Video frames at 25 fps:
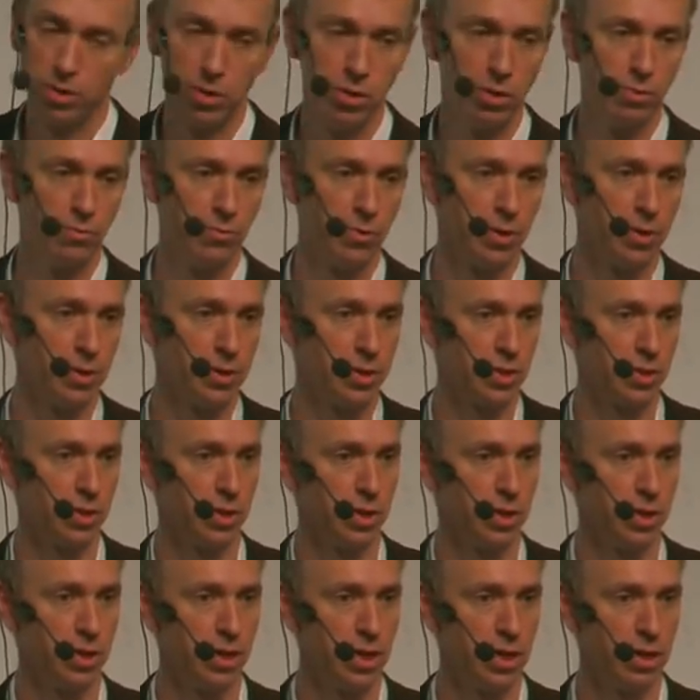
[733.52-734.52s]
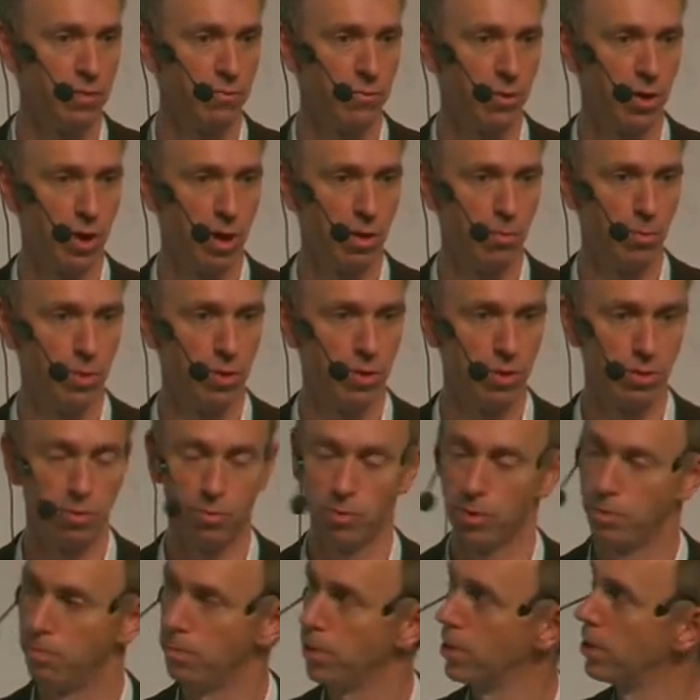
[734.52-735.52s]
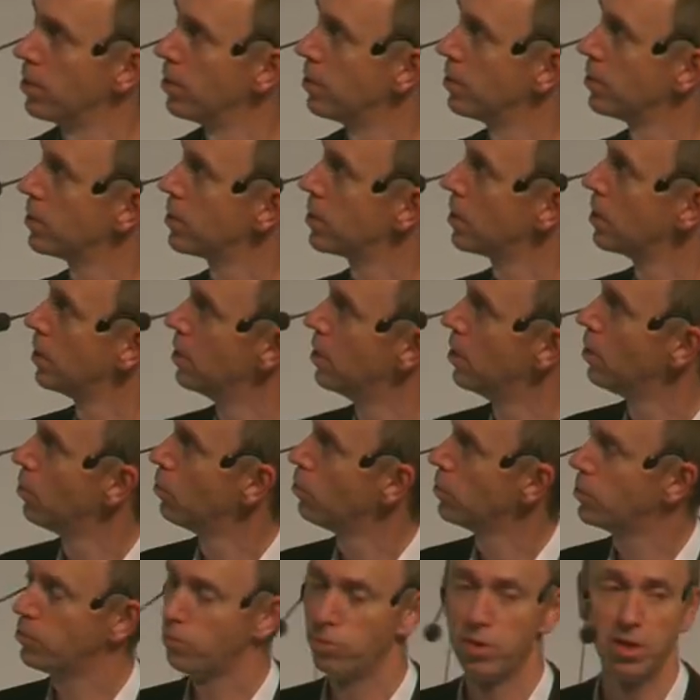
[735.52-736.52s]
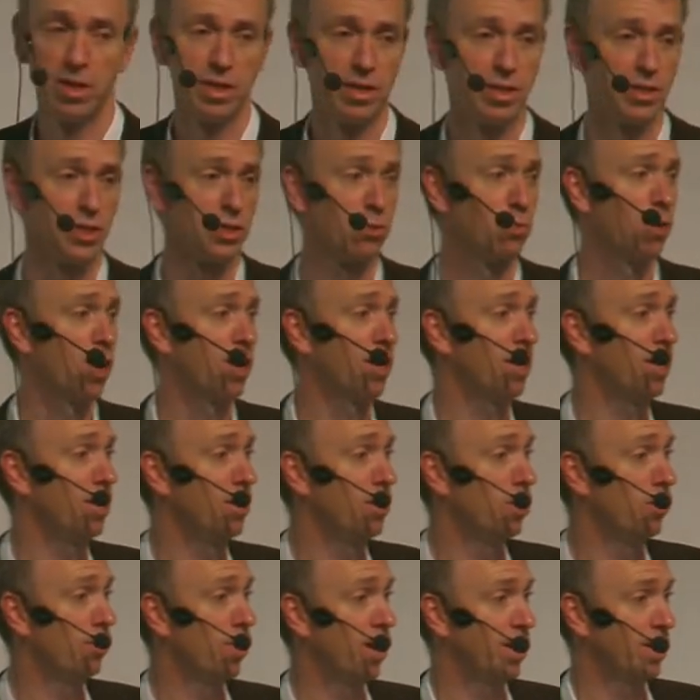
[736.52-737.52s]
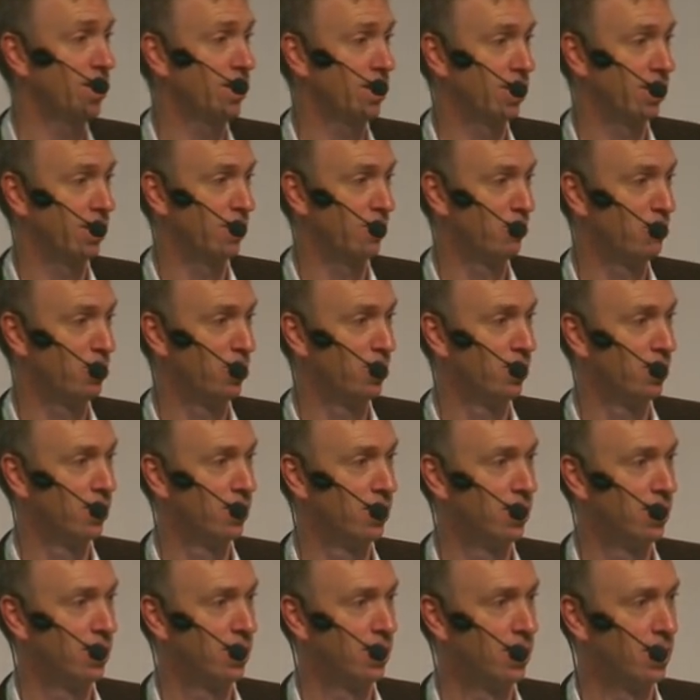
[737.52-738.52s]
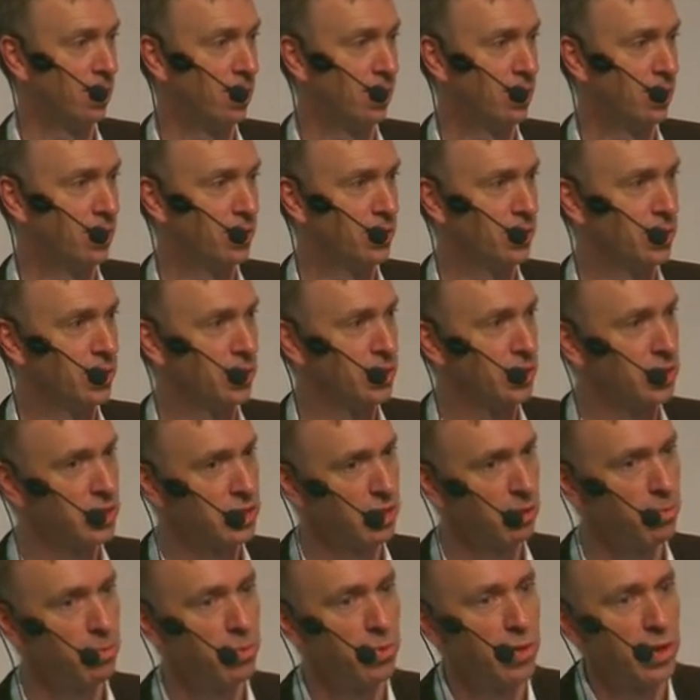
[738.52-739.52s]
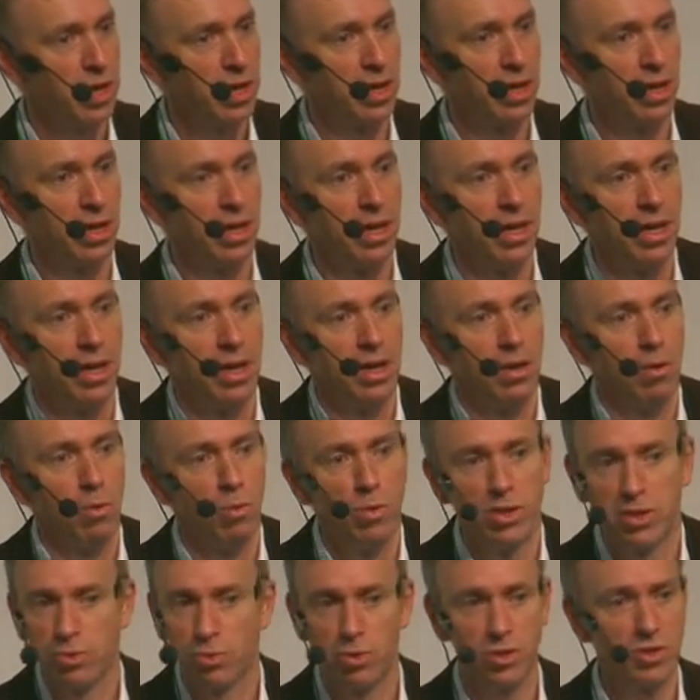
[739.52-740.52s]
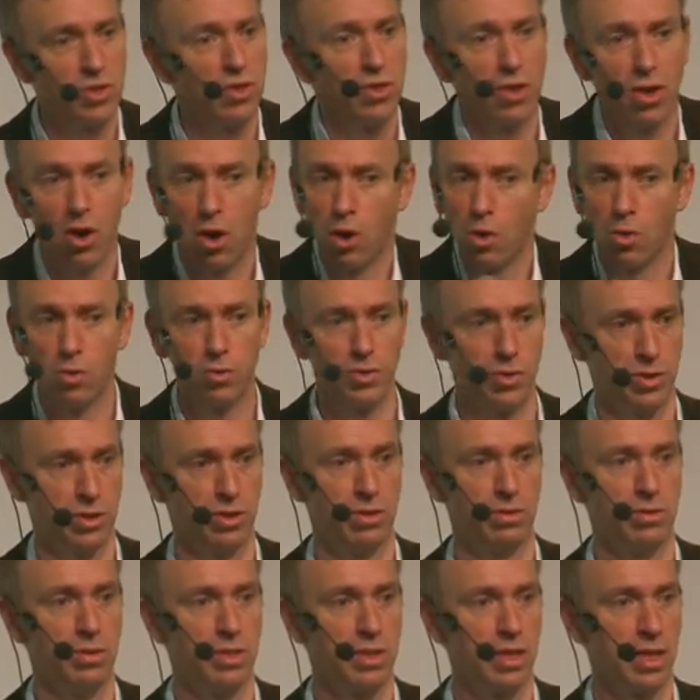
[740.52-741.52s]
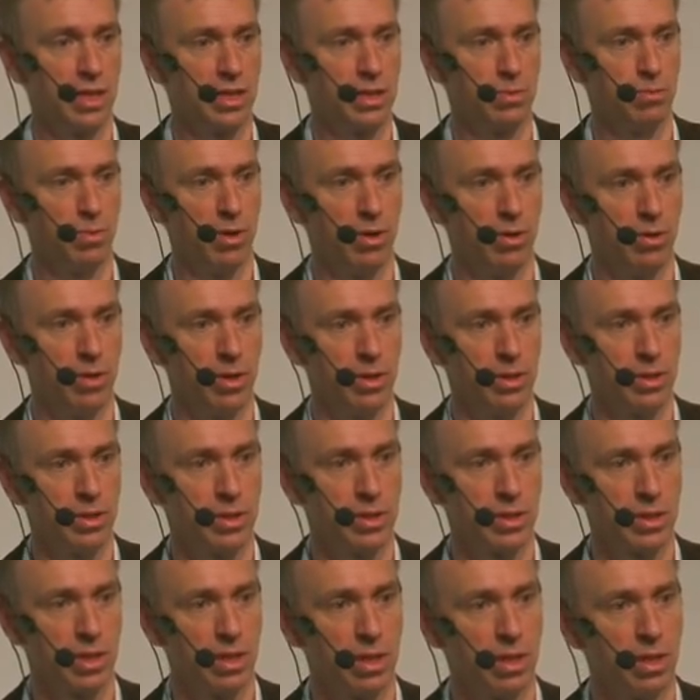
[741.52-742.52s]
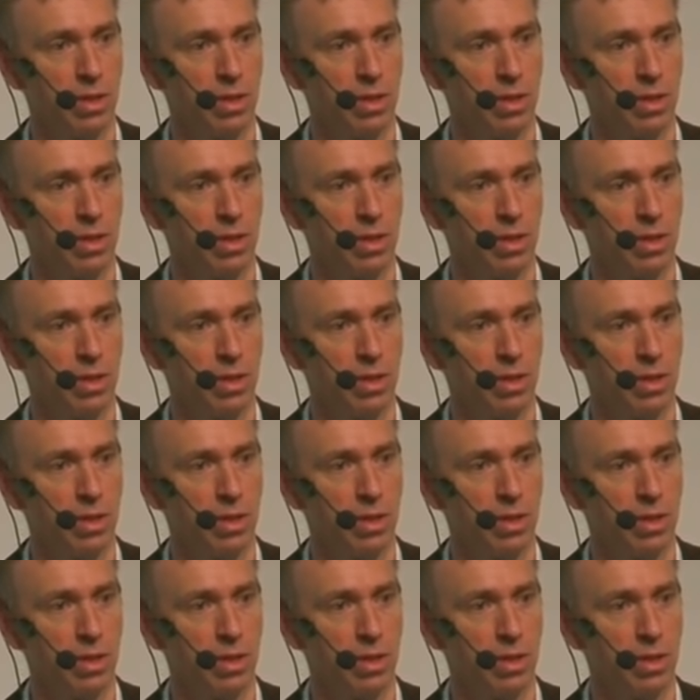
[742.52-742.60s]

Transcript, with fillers: new virtual learning environment that we built was really a swanky new egg cup, something which wasn't the whole student experience,